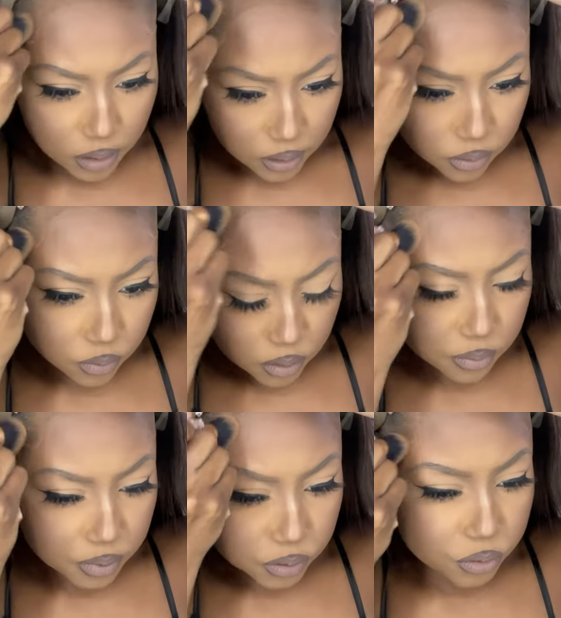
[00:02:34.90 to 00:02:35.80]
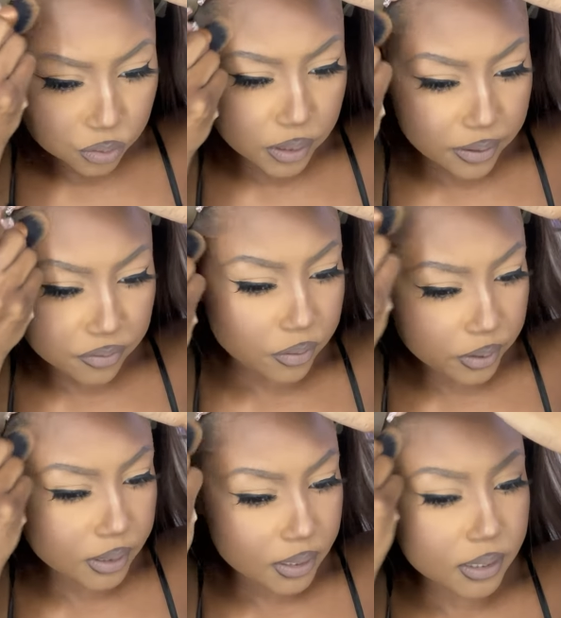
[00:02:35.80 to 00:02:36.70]
I don't want to be too heavy
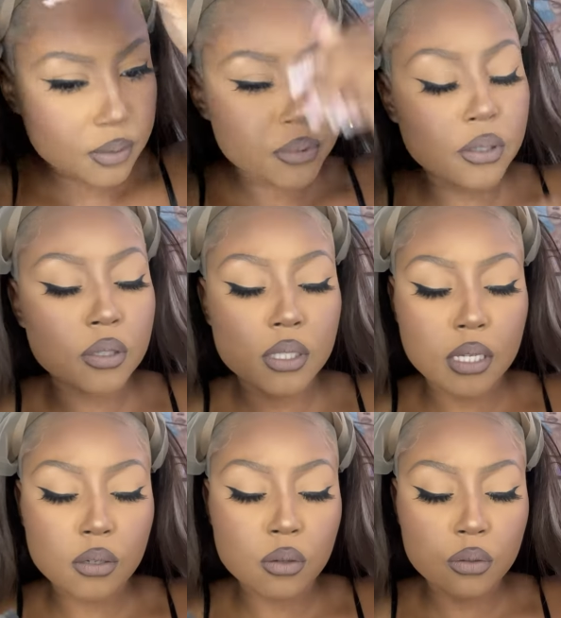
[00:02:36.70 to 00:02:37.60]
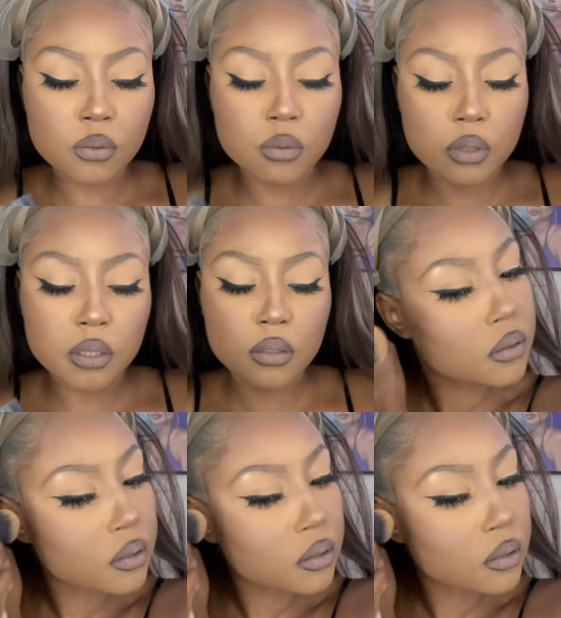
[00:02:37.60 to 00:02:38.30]
with this because I don't want to